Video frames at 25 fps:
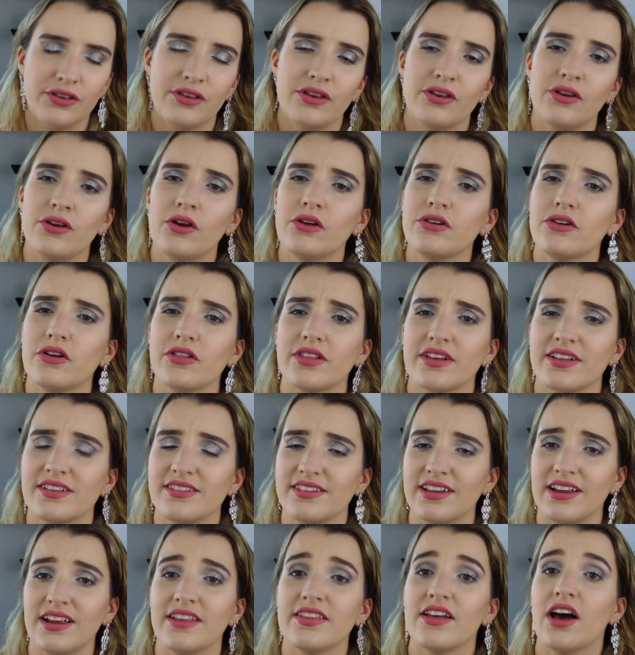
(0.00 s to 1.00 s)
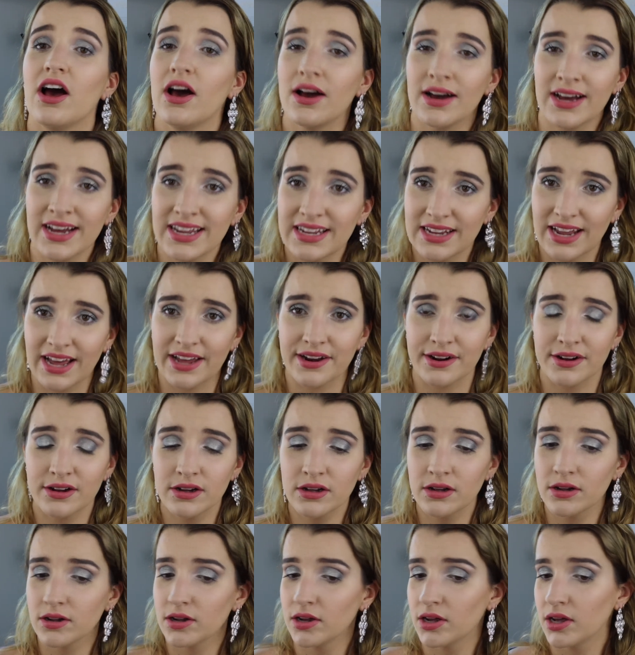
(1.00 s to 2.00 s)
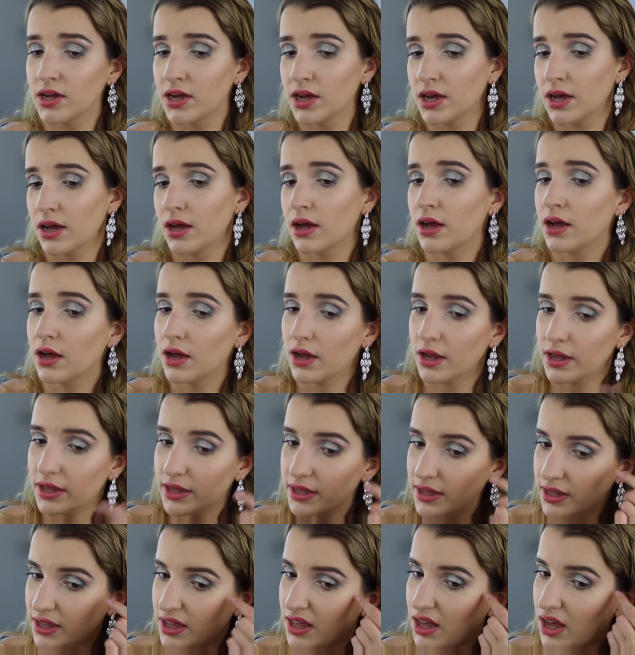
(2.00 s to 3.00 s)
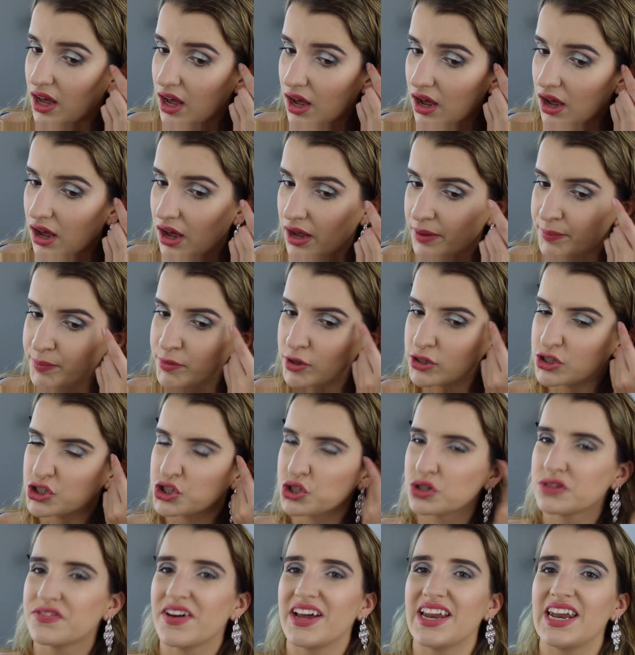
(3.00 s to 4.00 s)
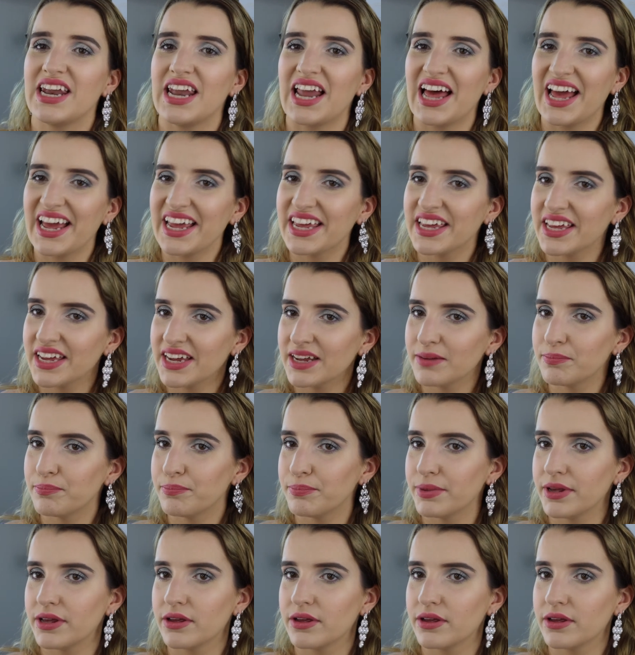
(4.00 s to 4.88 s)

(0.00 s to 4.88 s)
not the concealer, the highlighter, I'm not sure if I like it.